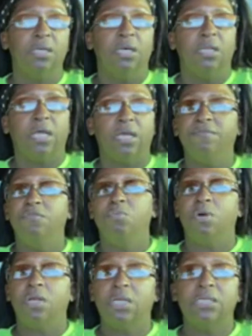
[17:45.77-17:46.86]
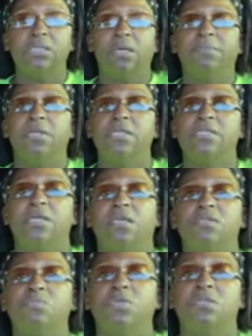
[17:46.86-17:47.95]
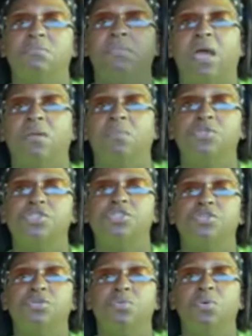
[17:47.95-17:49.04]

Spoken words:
Like if you want to get something that says "What's the matter with you?"